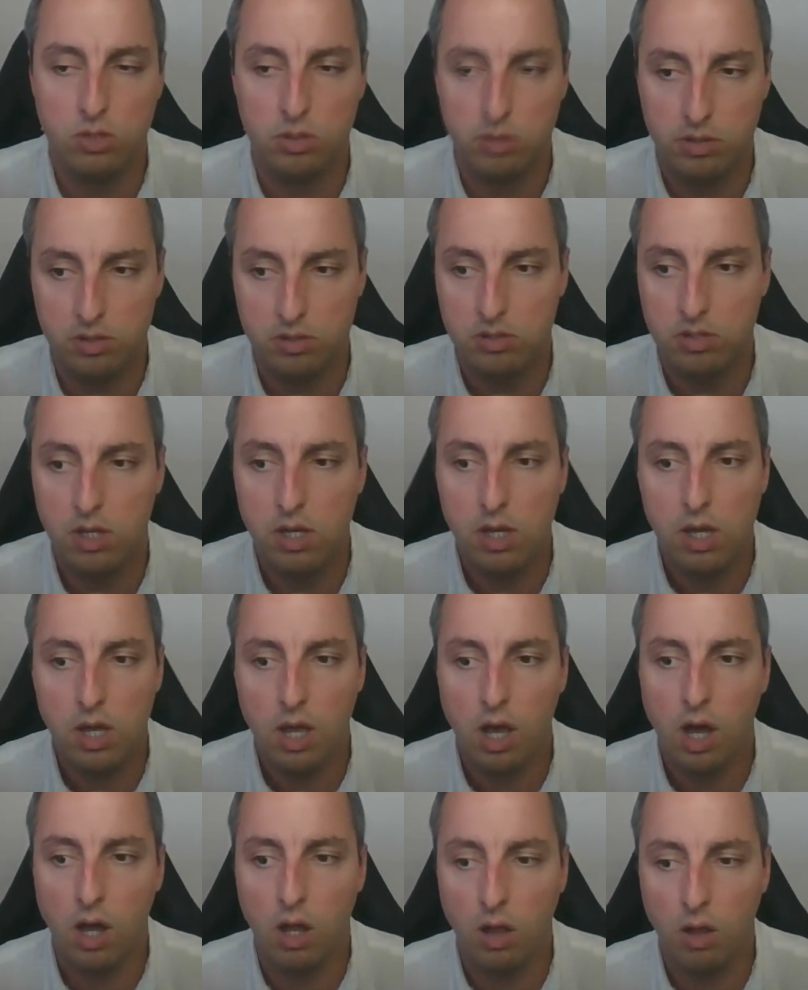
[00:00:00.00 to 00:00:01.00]
So there's
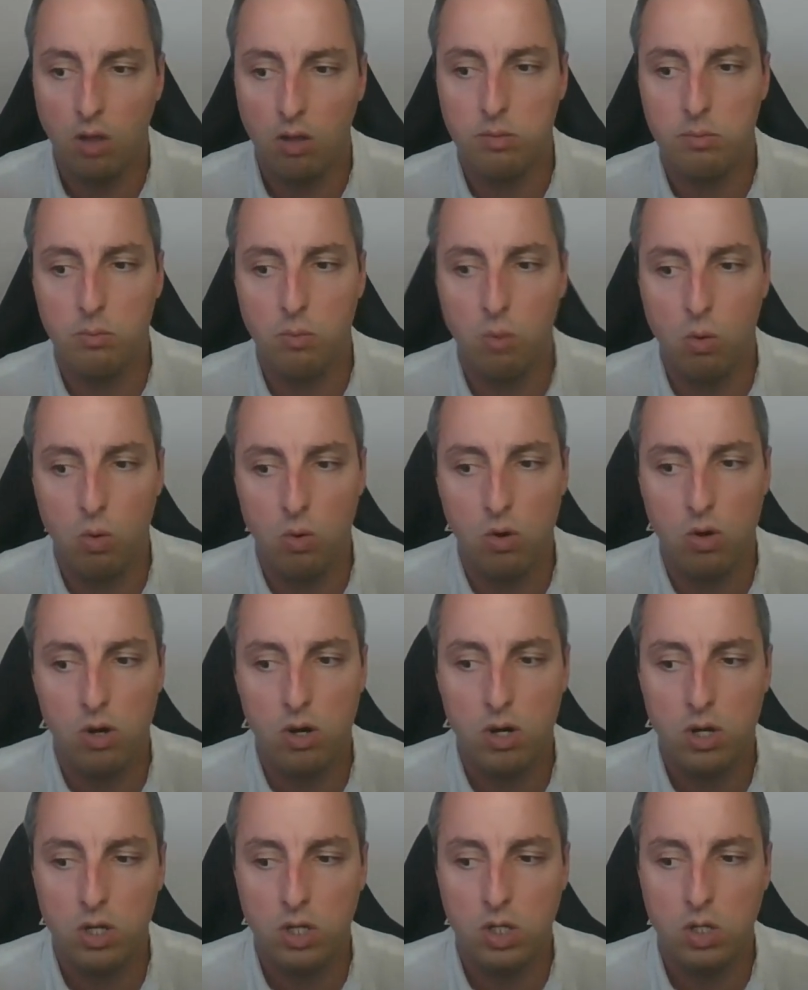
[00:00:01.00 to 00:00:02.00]
a lot more
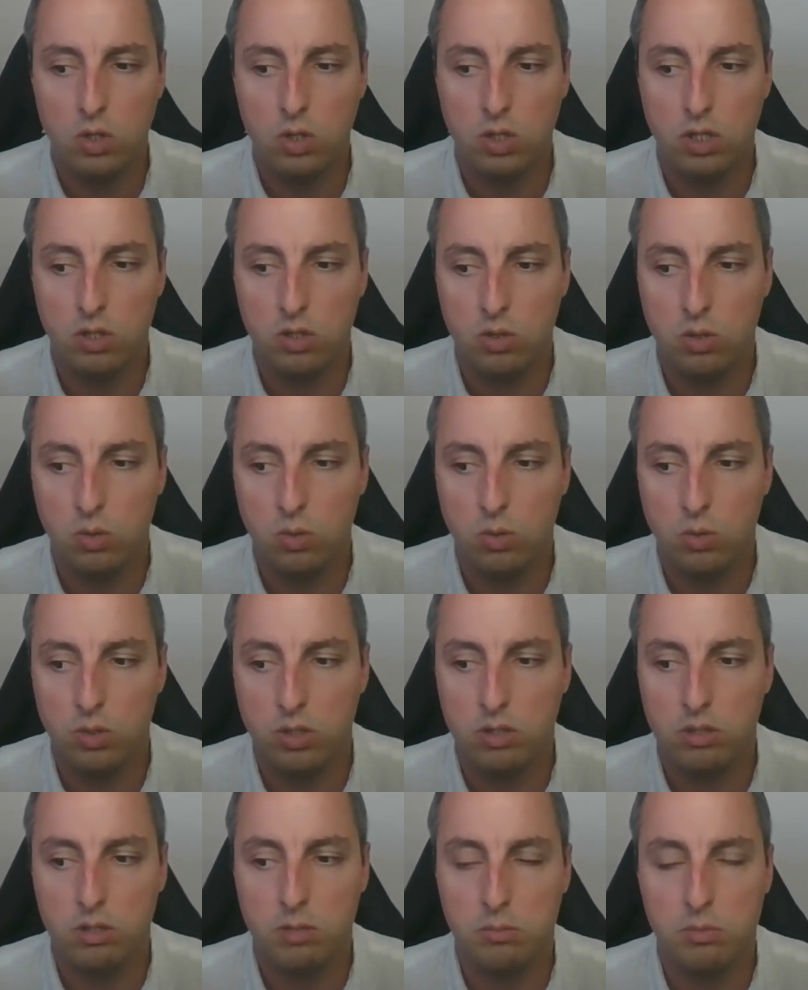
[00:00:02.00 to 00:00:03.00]
you can do
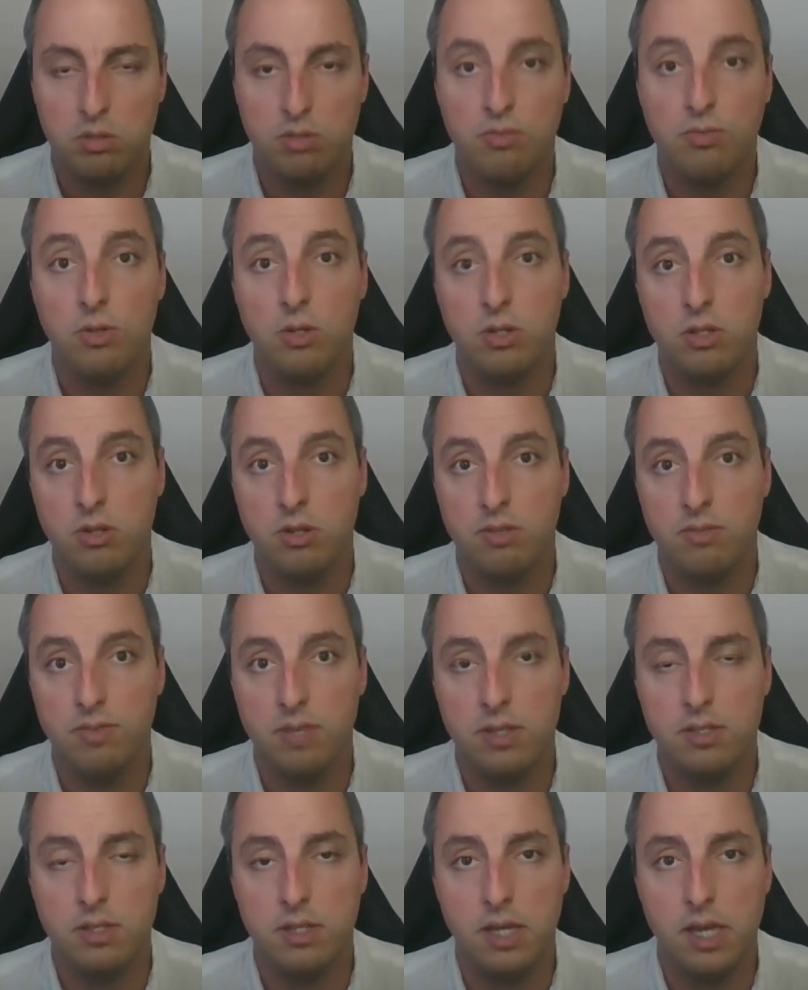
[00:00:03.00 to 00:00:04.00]
in terms of further
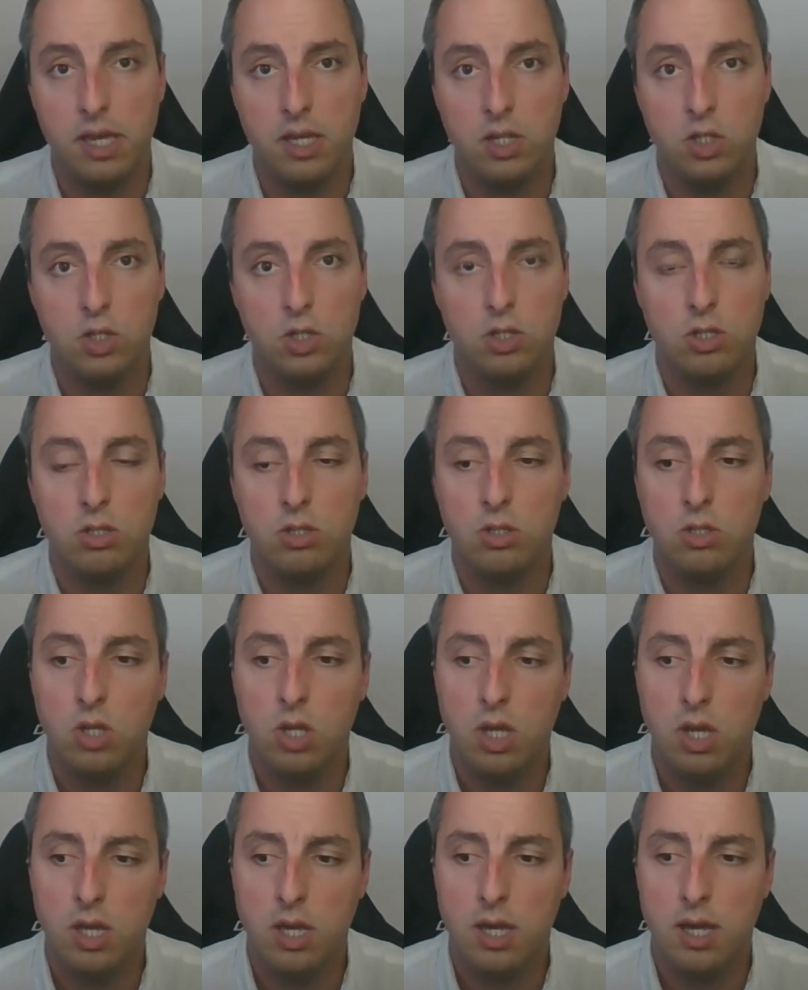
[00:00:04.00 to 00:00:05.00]
investigation.